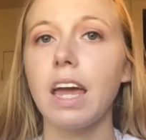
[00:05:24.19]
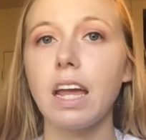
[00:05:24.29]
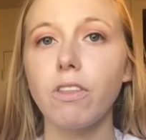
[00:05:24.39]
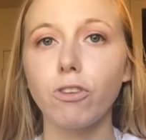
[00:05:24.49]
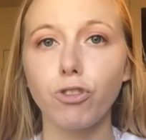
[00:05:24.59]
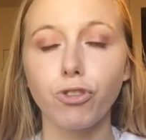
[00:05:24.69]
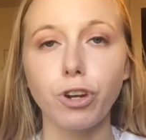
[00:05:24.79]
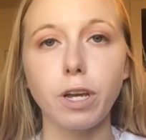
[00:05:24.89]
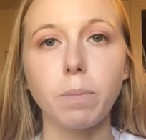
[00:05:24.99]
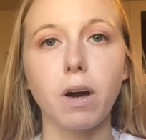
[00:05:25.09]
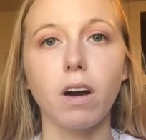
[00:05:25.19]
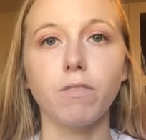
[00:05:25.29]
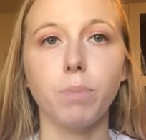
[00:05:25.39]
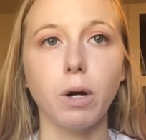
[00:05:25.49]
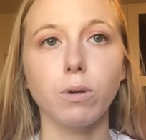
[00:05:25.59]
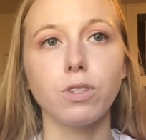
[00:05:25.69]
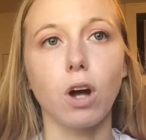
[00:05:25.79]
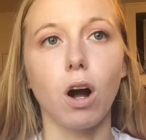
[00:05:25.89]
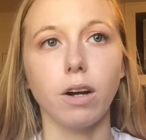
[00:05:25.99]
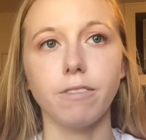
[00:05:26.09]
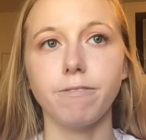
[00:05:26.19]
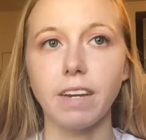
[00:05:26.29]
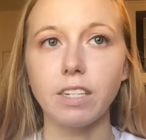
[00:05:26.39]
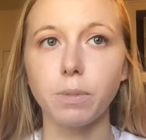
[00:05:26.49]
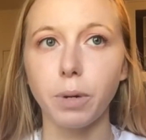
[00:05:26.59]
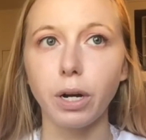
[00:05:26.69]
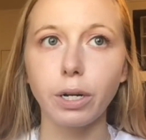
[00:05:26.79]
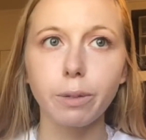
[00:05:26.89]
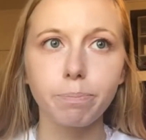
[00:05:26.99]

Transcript: in the stream of posts on Facebook.